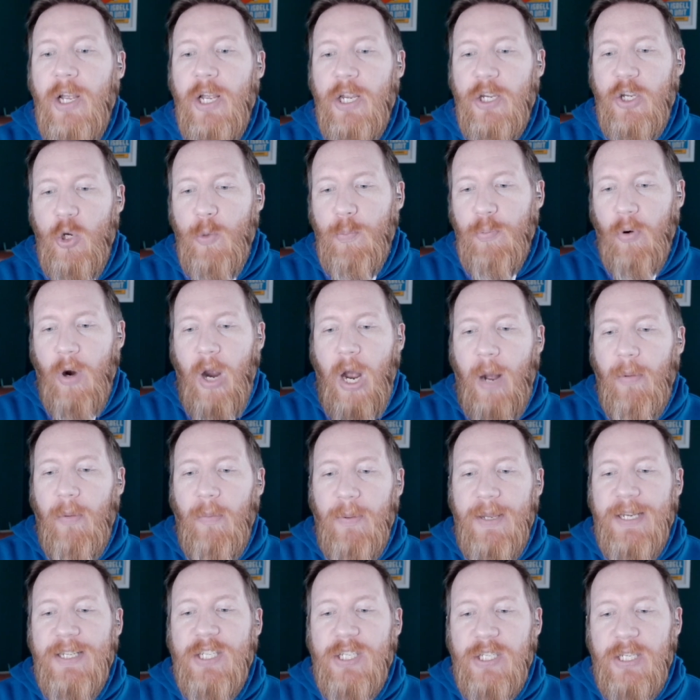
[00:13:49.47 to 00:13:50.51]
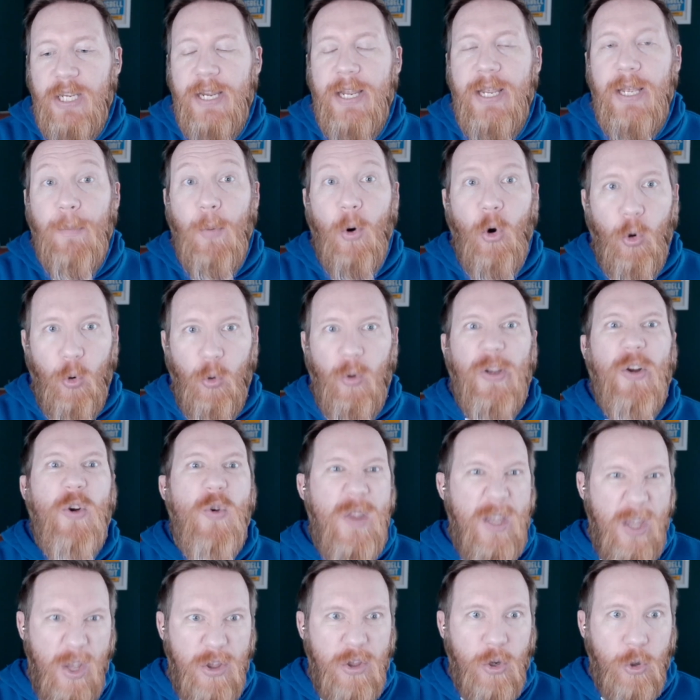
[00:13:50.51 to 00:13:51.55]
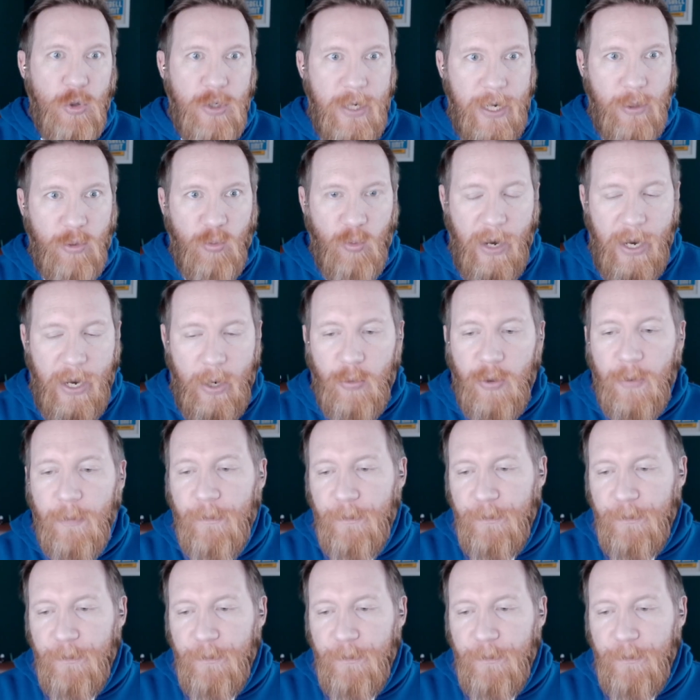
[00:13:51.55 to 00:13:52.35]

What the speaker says: you probably see him earlier than the 13th round.